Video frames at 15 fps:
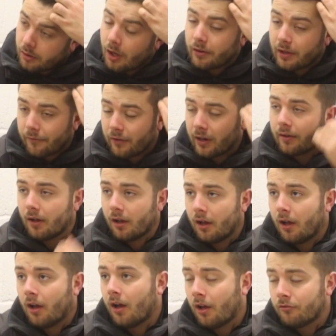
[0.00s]
No, definitely,
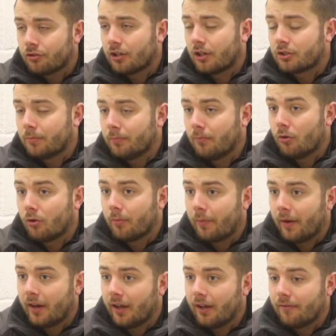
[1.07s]
100 times more
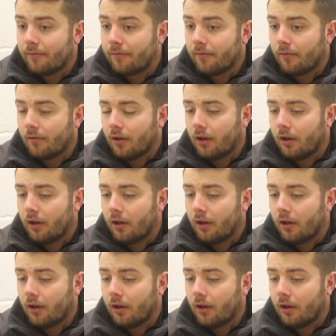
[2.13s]
competitive.